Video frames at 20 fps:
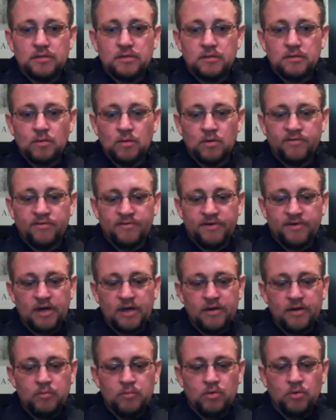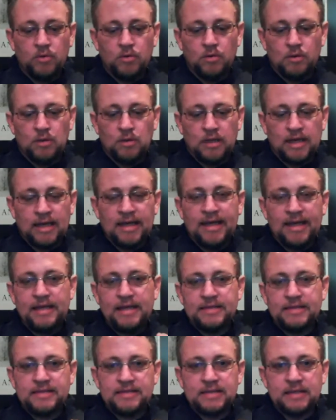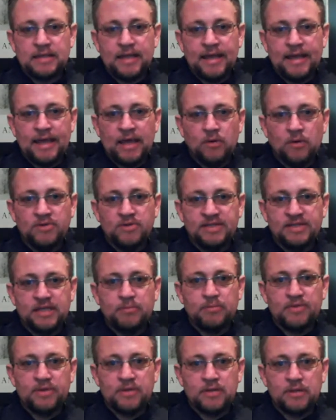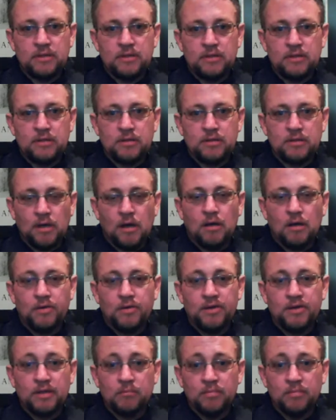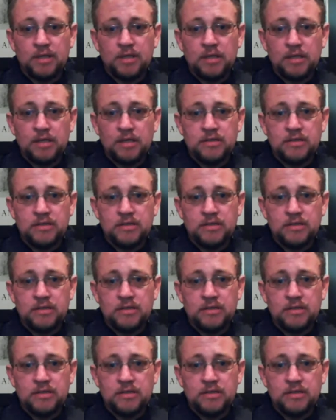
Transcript: or variable heights in how deep the concrete can be,